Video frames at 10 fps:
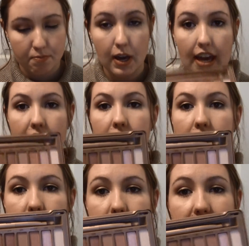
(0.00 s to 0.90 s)
But
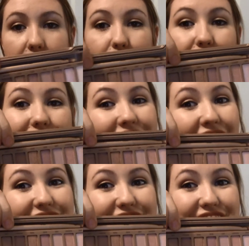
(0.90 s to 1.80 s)
these are the
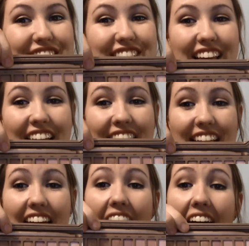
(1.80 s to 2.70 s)
colors,
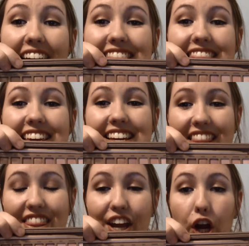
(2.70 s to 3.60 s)
and I
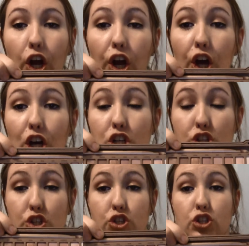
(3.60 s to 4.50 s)
think they're
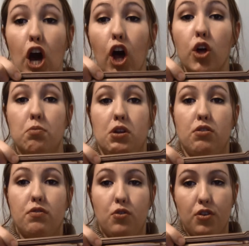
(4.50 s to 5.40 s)
so
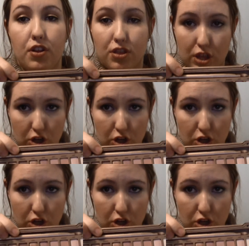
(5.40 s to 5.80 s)
beautiful.